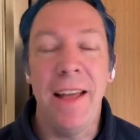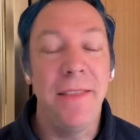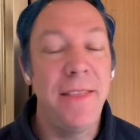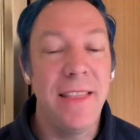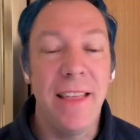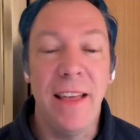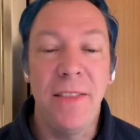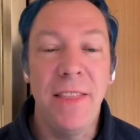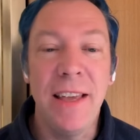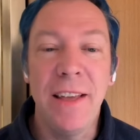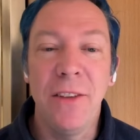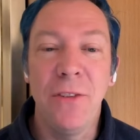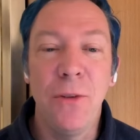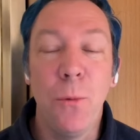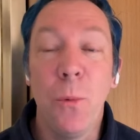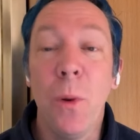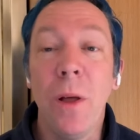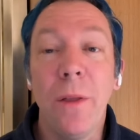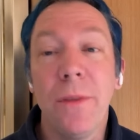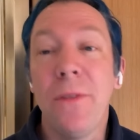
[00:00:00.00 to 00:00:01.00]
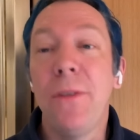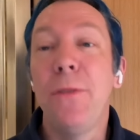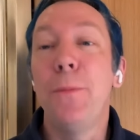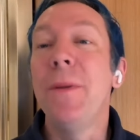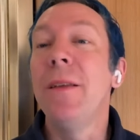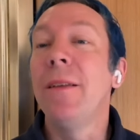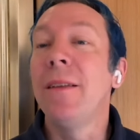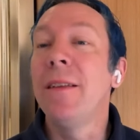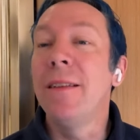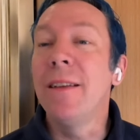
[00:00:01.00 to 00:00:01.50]
I, I, think it's a well,
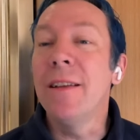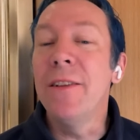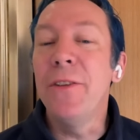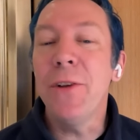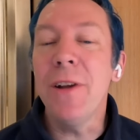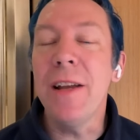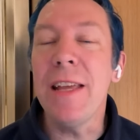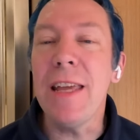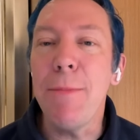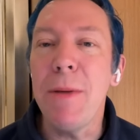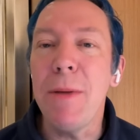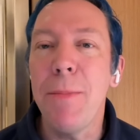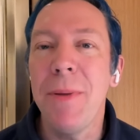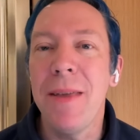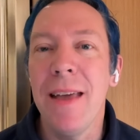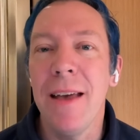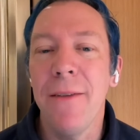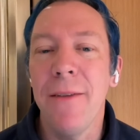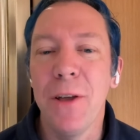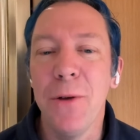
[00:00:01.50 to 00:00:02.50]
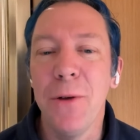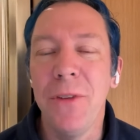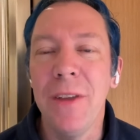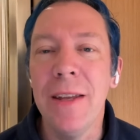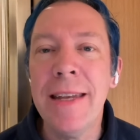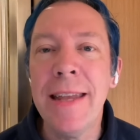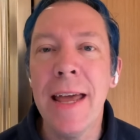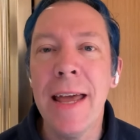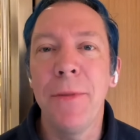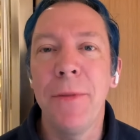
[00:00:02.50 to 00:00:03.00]
considering eBPF
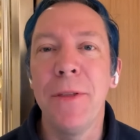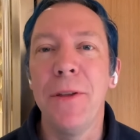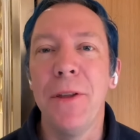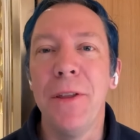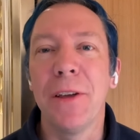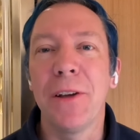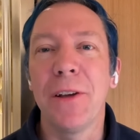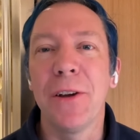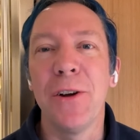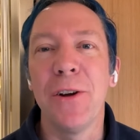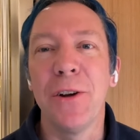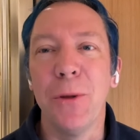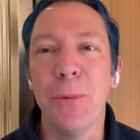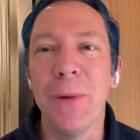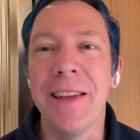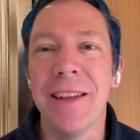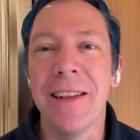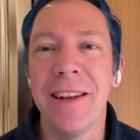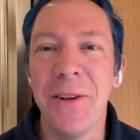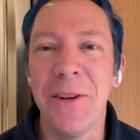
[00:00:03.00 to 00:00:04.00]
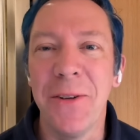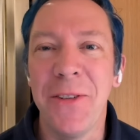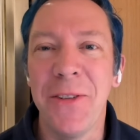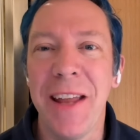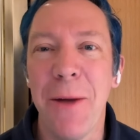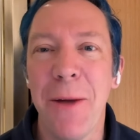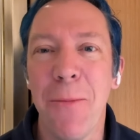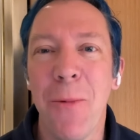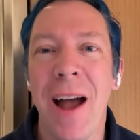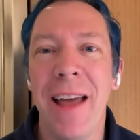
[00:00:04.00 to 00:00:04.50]
goes in depth into the kernel, we can
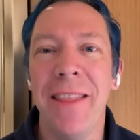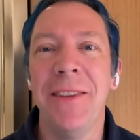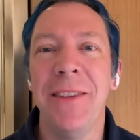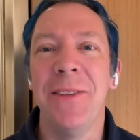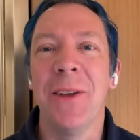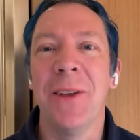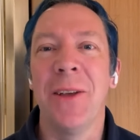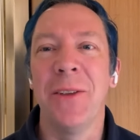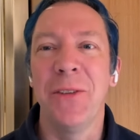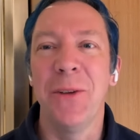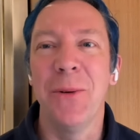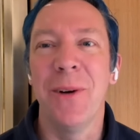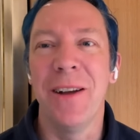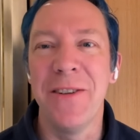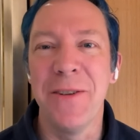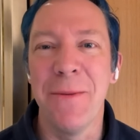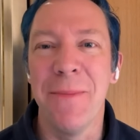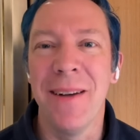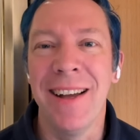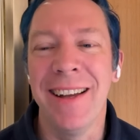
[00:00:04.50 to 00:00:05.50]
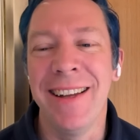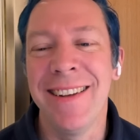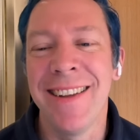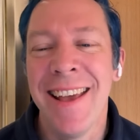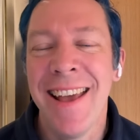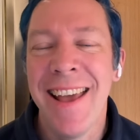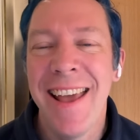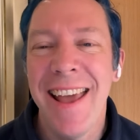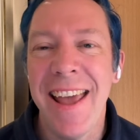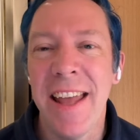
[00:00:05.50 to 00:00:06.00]
understand why this is also on your
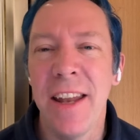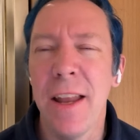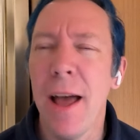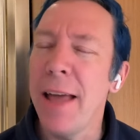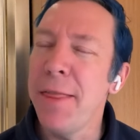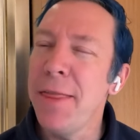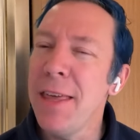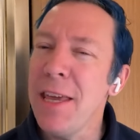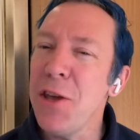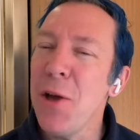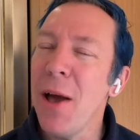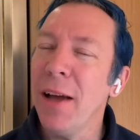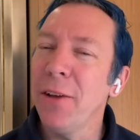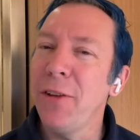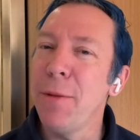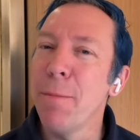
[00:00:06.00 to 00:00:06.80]
mind. And I think you